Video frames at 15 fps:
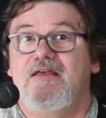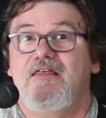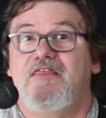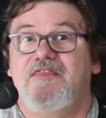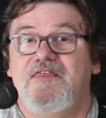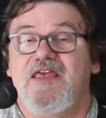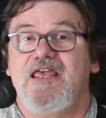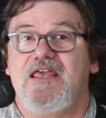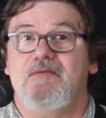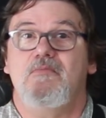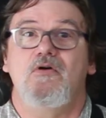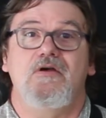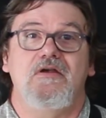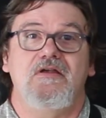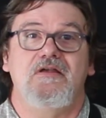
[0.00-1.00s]

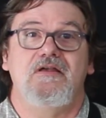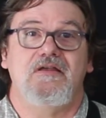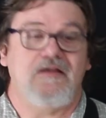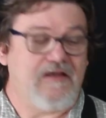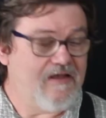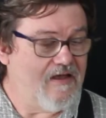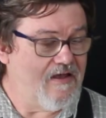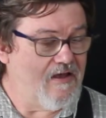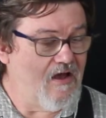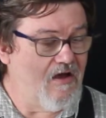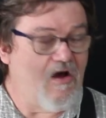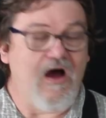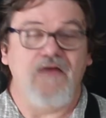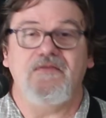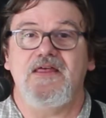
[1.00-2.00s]
theme
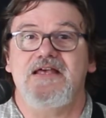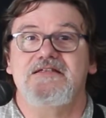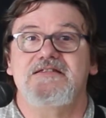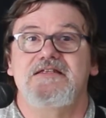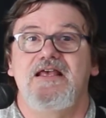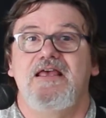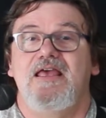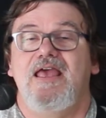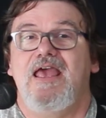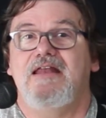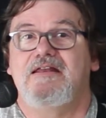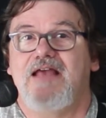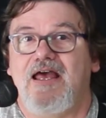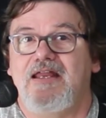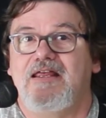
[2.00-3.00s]
on this
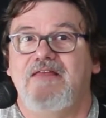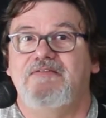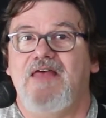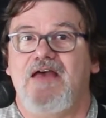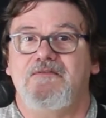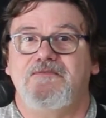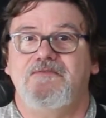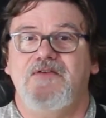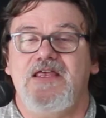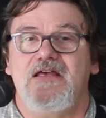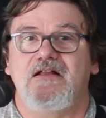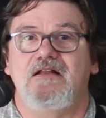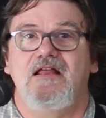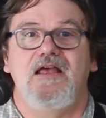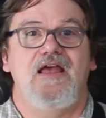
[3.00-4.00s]
and kind of get that
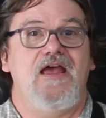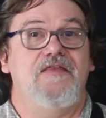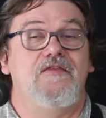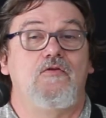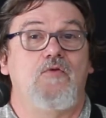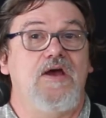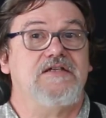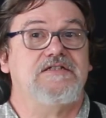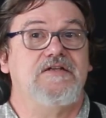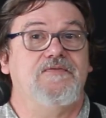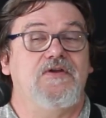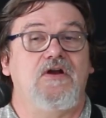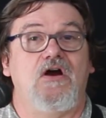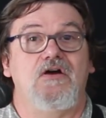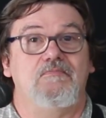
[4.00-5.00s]
feel, and the rest of
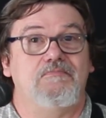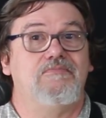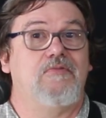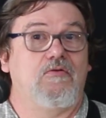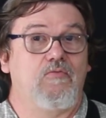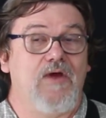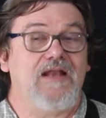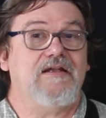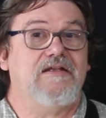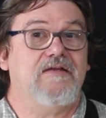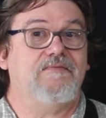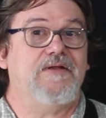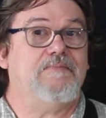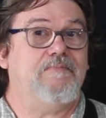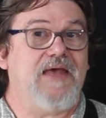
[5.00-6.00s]
it are
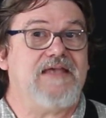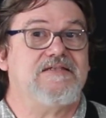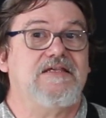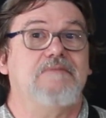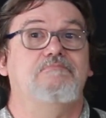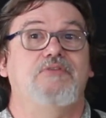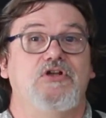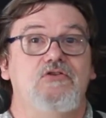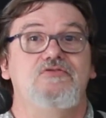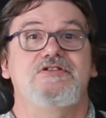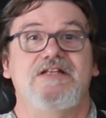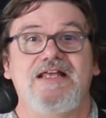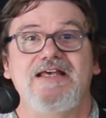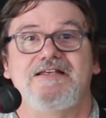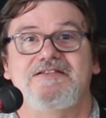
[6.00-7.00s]
relatively basic
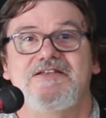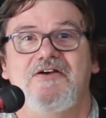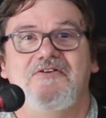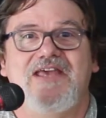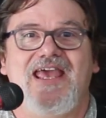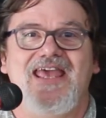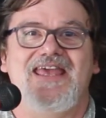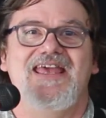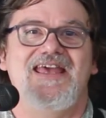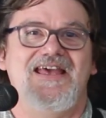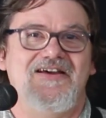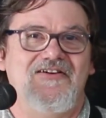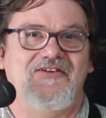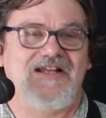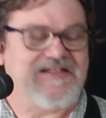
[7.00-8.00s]
blues licks. Okay,
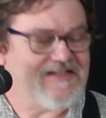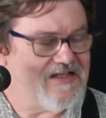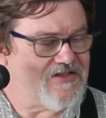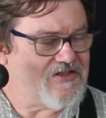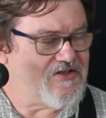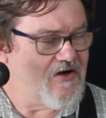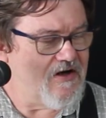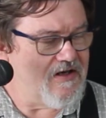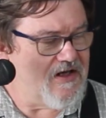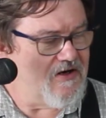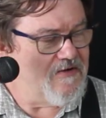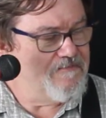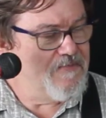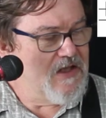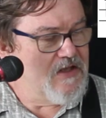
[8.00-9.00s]
well, let's get started
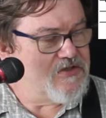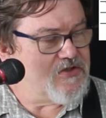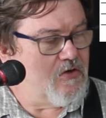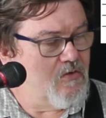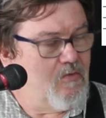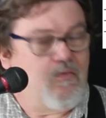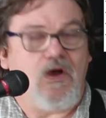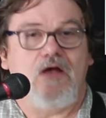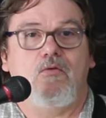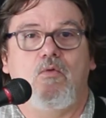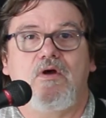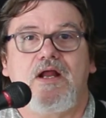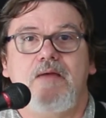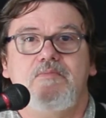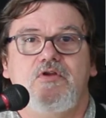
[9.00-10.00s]
here. So
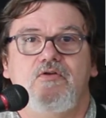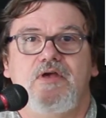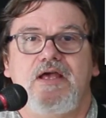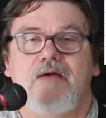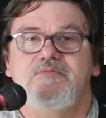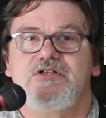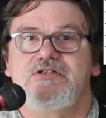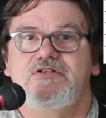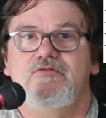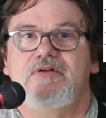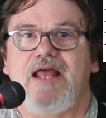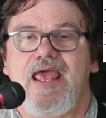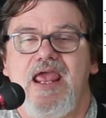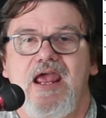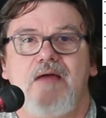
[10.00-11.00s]
what I'm doing, I'm just
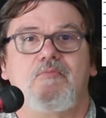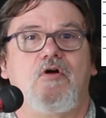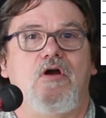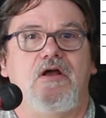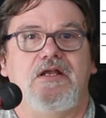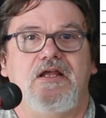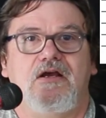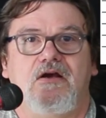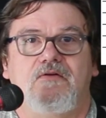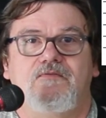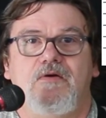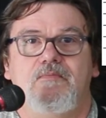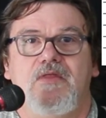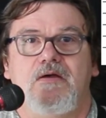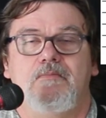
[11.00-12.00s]
doing a hammer on here
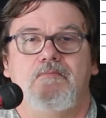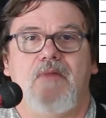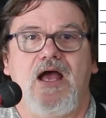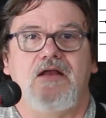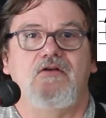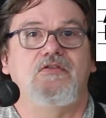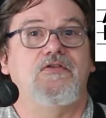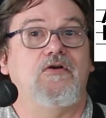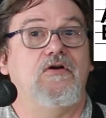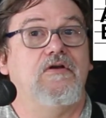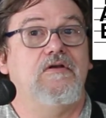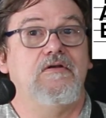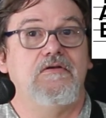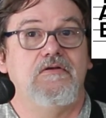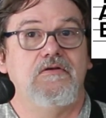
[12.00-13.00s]
from the minor third,
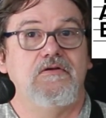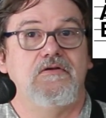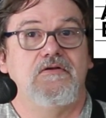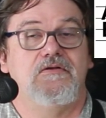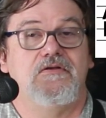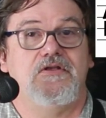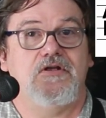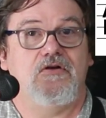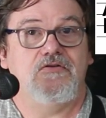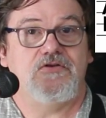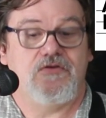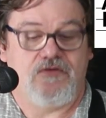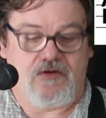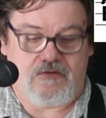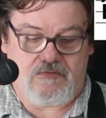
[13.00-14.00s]

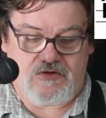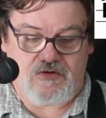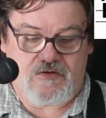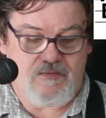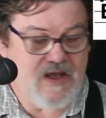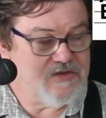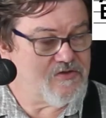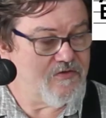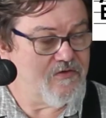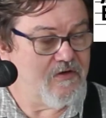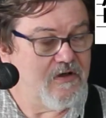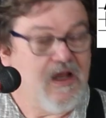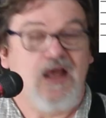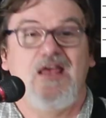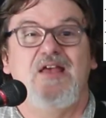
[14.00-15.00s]
to the major
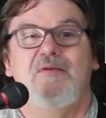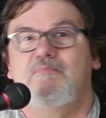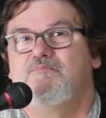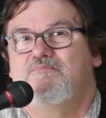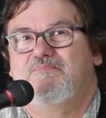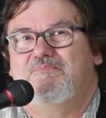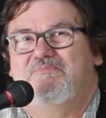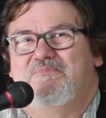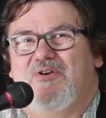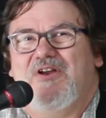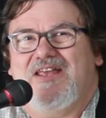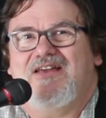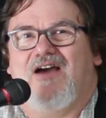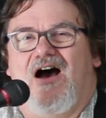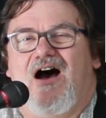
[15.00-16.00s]
third.
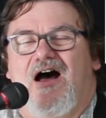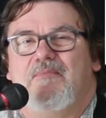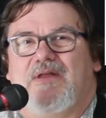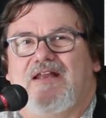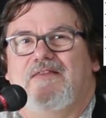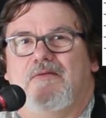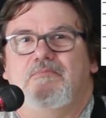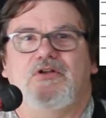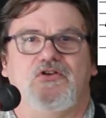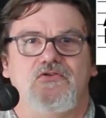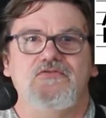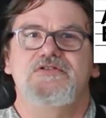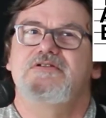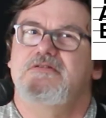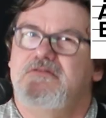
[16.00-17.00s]
Pretty common in the
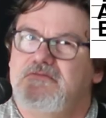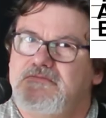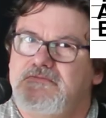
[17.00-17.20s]
blues.